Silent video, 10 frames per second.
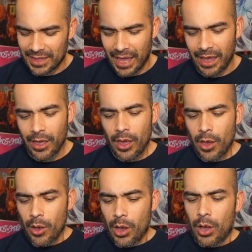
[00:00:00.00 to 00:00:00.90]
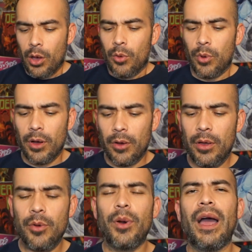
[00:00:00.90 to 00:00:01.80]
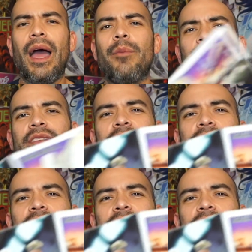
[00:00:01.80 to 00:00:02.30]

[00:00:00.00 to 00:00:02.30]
that. Well, what happens